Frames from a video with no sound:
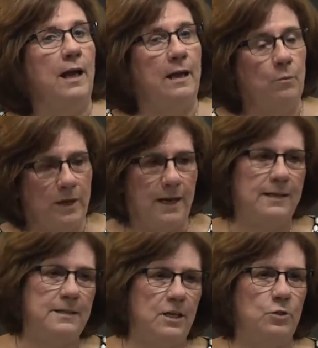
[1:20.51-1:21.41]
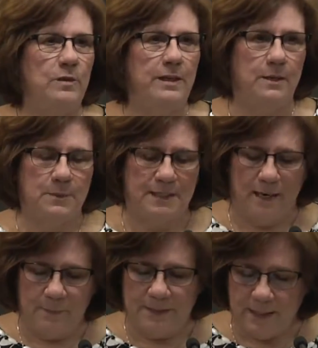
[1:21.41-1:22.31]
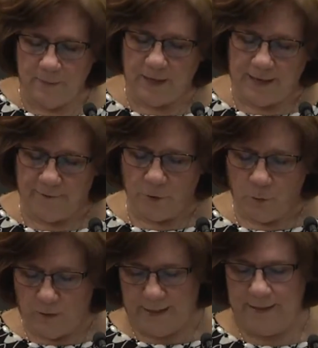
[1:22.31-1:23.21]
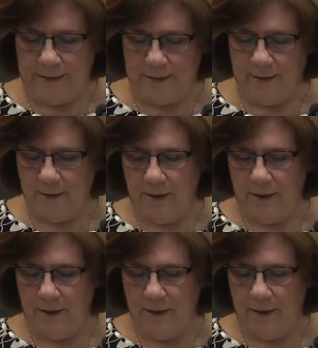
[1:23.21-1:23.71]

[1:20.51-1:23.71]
And we got in touch with him, set up a team that never went,